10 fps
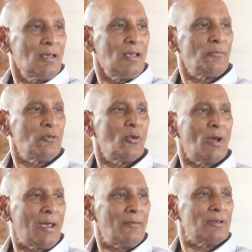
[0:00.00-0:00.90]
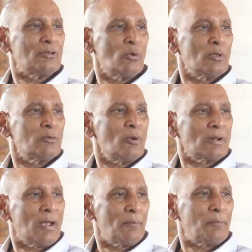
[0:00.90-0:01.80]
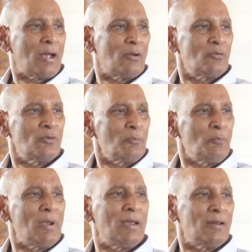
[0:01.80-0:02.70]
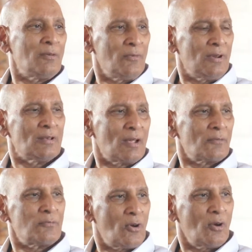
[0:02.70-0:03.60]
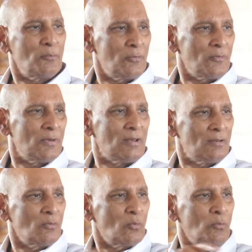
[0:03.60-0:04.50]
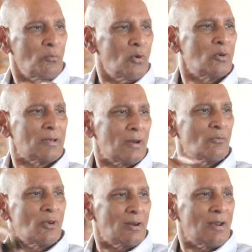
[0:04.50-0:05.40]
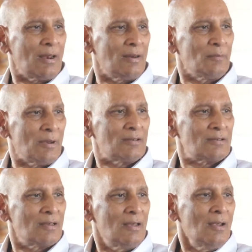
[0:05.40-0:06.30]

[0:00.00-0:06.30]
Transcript: If you have a dvandva compound made with or formed with more than one element,